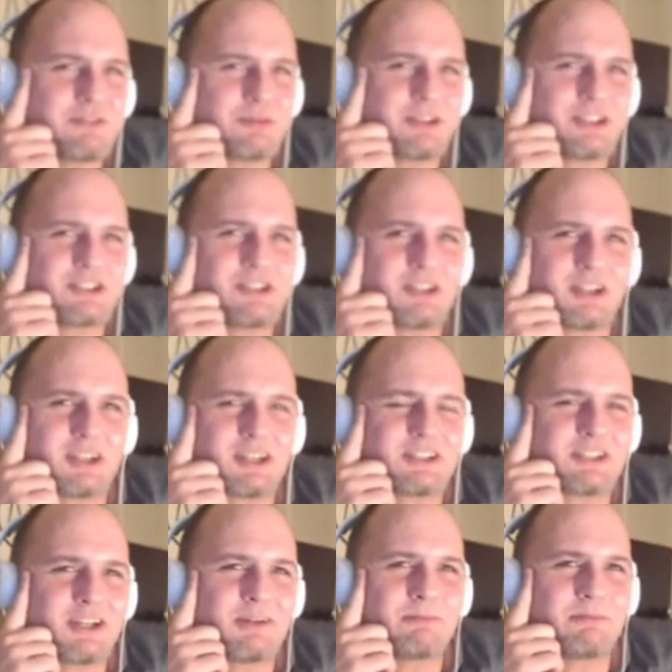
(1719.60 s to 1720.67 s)
religion. Like, I
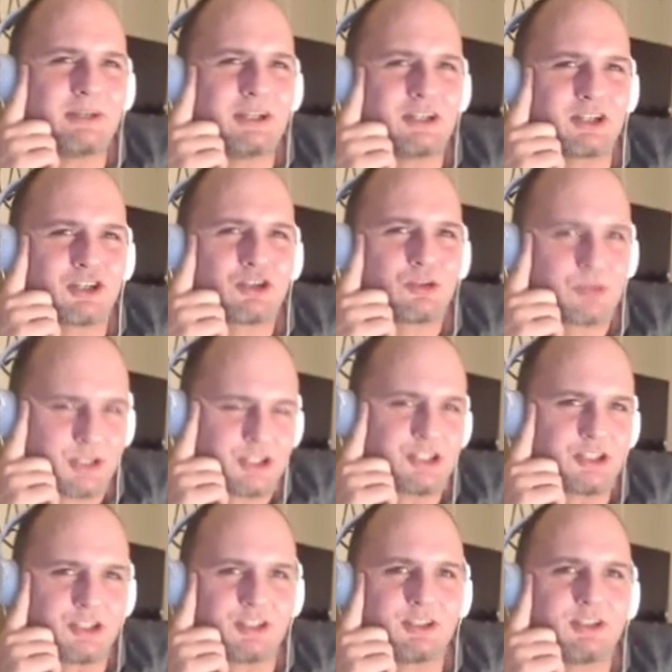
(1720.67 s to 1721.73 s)
stopped being a
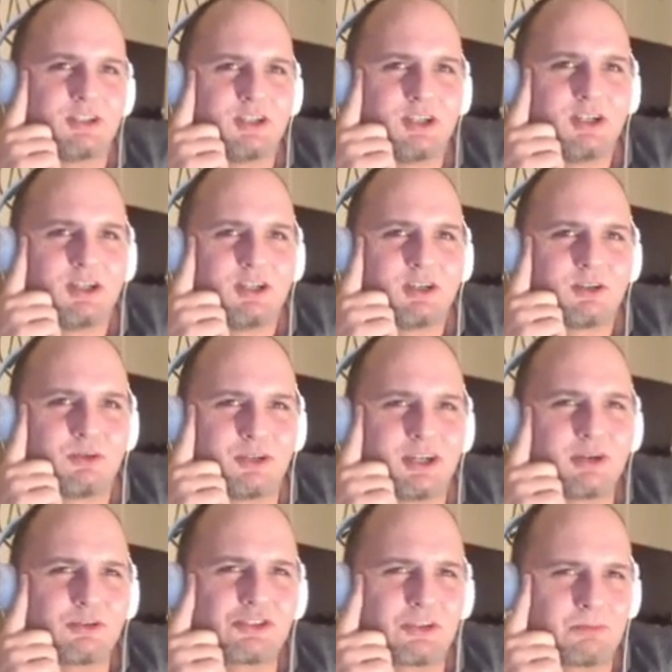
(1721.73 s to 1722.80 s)
Christian when I
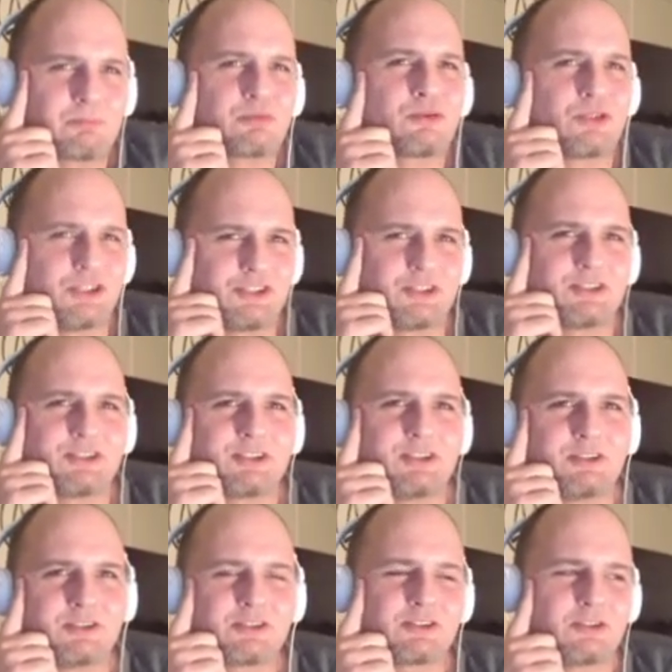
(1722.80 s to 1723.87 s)
was in prison
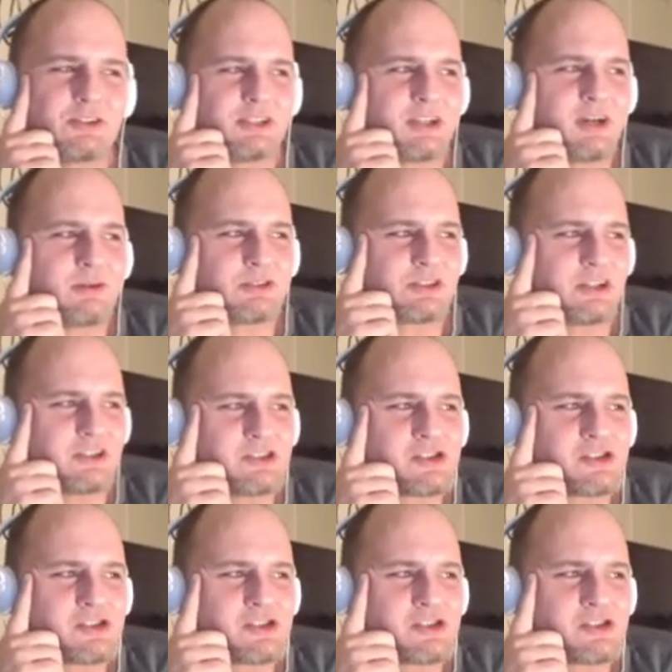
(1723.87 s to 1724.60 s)
still. So I was like